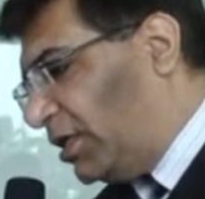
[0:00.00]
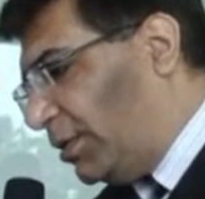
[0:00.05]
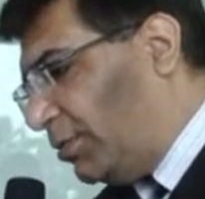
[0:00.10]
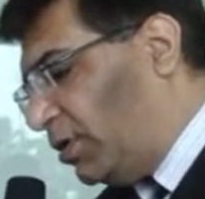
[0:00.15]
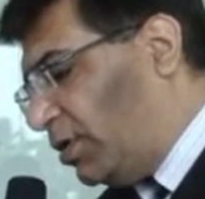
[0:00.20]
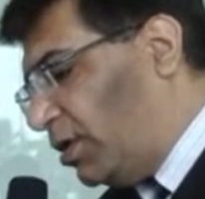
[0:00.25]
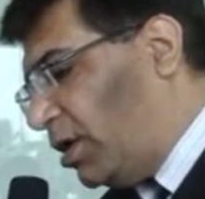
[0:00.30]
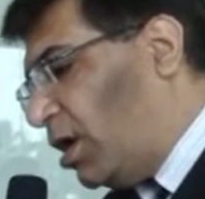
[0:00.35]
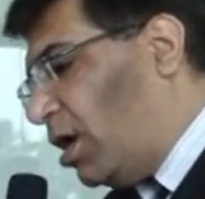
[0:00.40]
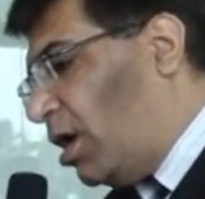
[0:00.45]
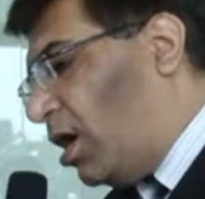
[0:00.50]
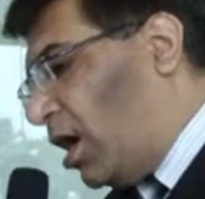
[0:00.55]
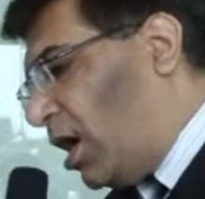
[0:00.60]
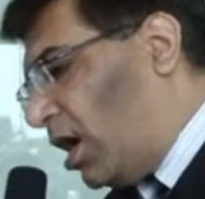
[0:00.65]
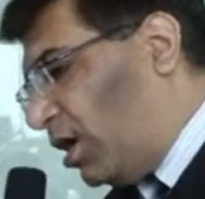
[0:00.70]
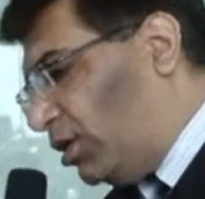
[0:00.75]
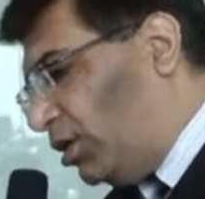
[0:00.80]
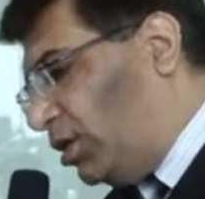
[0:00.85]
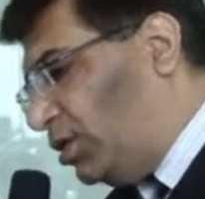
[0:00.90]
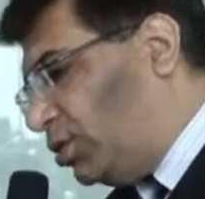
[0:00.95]
I mean,
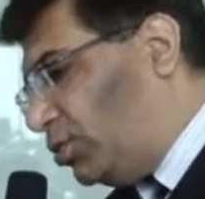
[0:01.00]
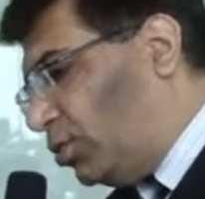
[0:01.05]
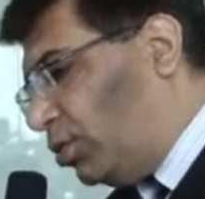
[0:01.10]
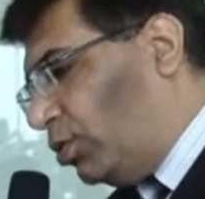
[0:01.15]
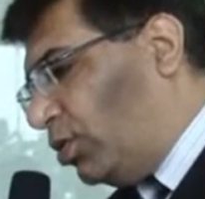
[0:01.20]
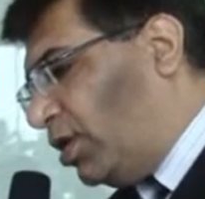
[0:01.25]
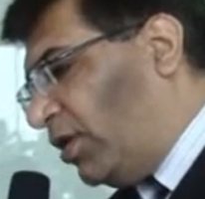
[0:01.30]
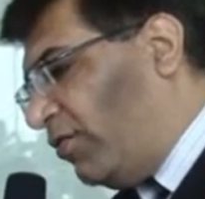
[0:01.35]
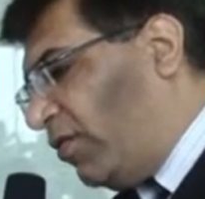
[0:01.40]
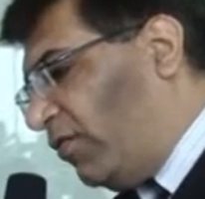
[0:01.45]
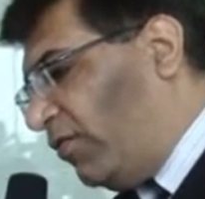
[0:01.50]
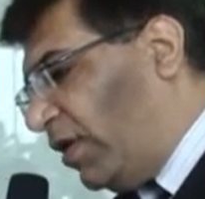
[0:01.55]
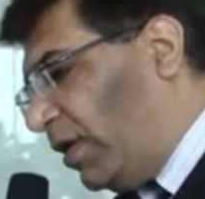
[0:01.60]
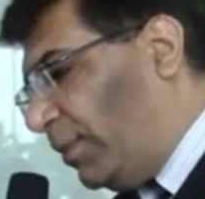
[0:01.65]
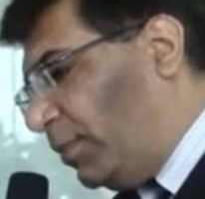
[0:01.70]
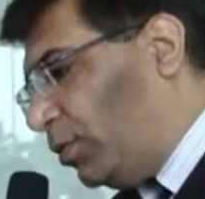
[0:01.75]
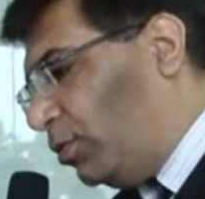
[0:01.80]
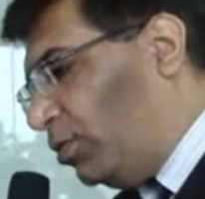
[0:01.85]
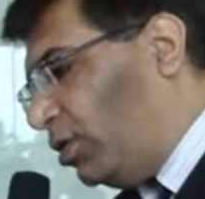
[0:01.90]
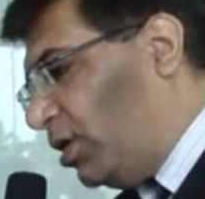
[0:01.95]
are these going to give a
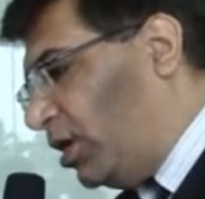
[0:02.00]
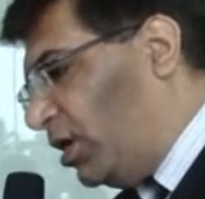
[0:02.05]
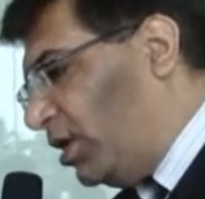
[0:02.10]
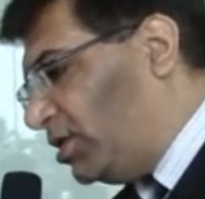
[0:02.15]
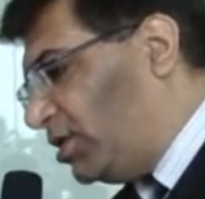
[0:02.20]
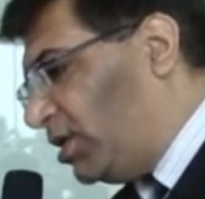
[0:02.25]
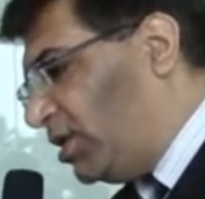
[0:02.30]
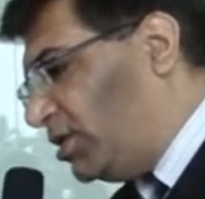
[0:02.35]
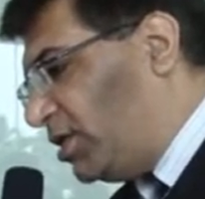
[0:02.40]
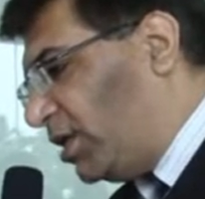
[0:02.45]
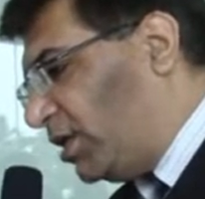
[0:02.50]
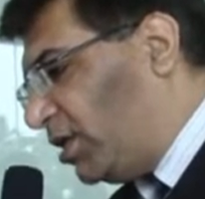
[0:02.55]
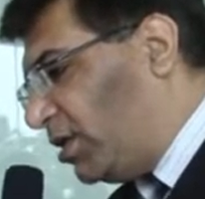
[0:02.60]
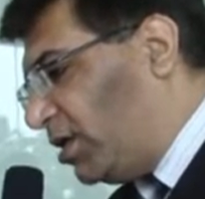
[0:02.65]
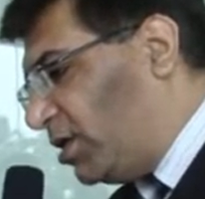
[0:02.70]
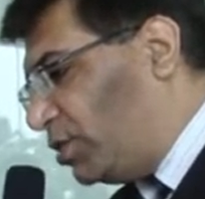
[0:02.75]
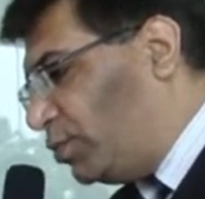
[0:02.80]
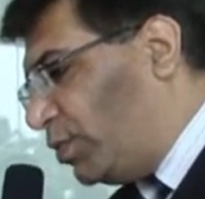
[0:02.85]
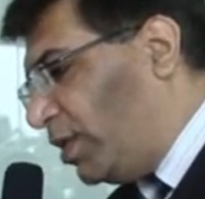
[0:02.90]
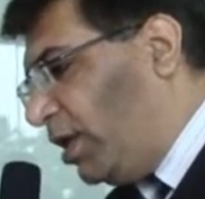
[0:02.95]
fillip to the real estate sector
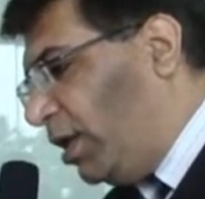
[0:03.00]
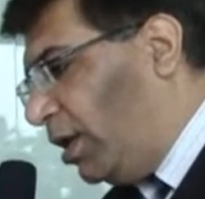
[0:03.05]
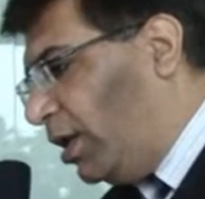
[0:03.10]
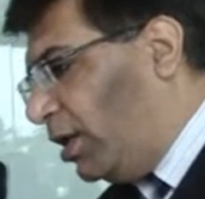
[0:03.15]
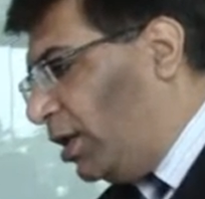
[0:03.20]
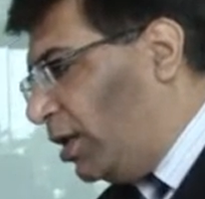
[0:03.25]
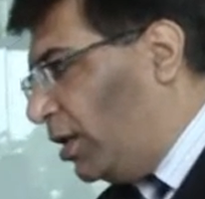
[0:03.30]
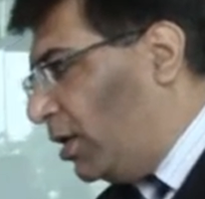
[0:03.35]
as well?